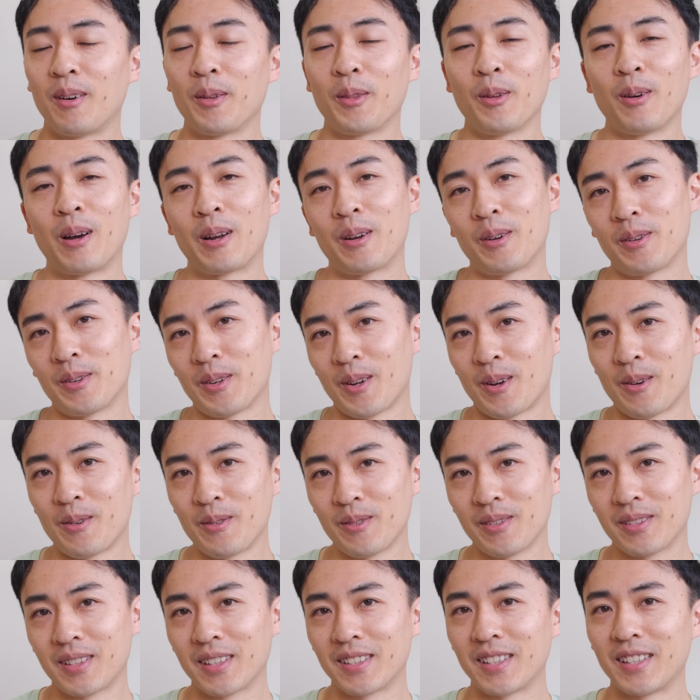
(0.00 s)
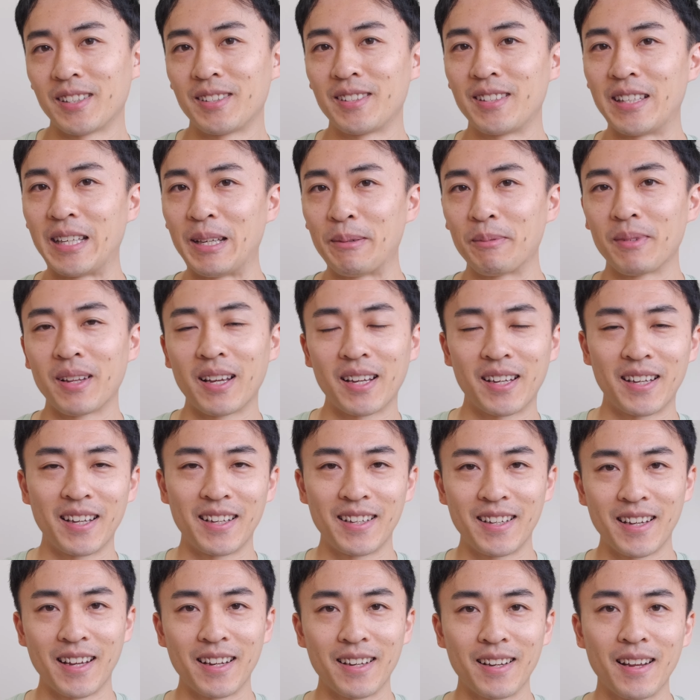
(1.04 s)
although I don't know, doesn't seem like
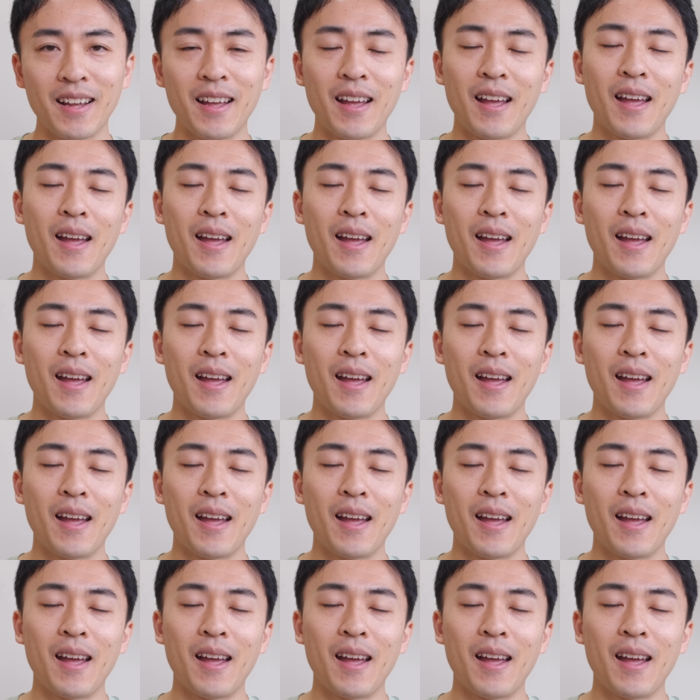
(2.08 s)
it yet.